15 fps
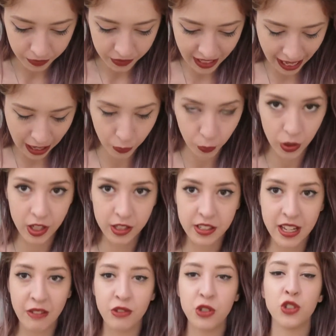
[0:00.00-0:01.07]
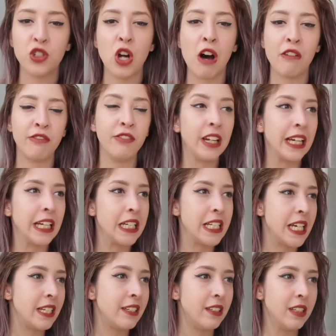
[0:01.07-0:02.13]
downwards, if you start feeling
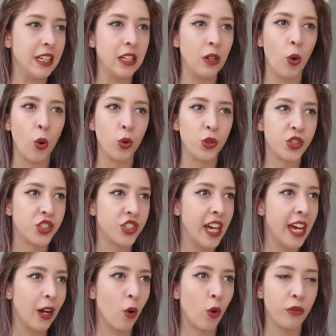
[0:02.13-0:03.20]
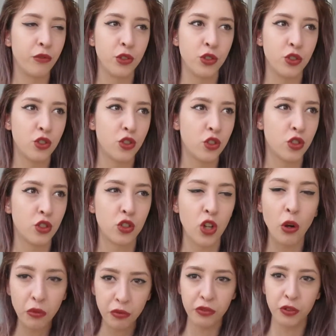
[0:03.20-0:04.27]
dizzy or sick, or if you
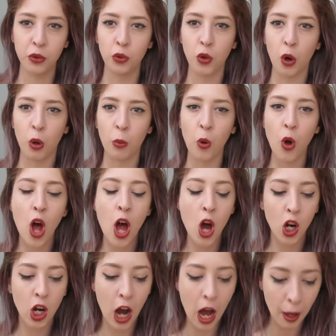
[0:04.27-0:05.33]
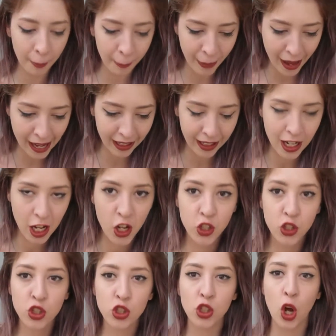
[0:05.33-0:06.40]
don't feel normal, come back
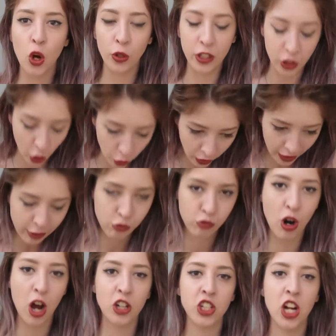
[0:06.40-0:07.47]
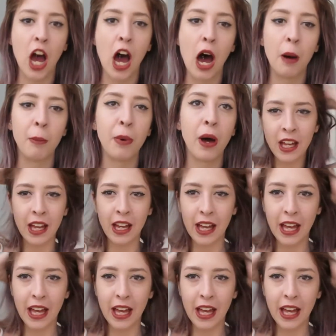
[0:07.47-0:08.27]
slowly, don't like rush up.